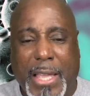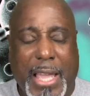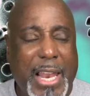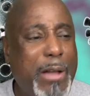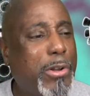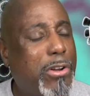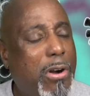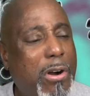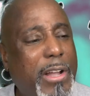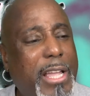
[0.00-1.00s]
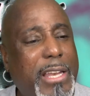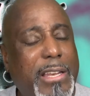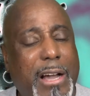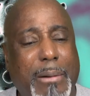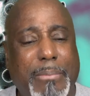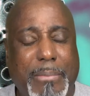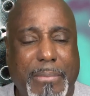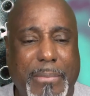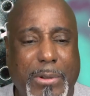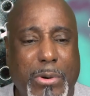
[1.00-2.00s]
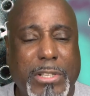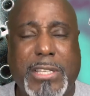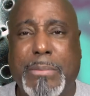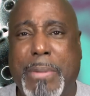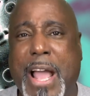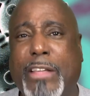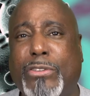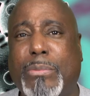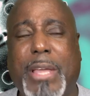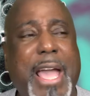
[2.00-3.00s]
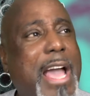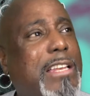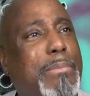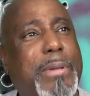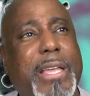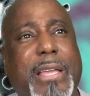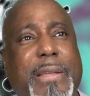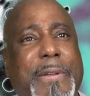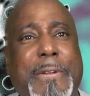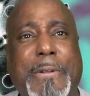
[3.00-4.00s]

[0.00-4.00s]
And I recall getting up, going to the bathroom. It had to be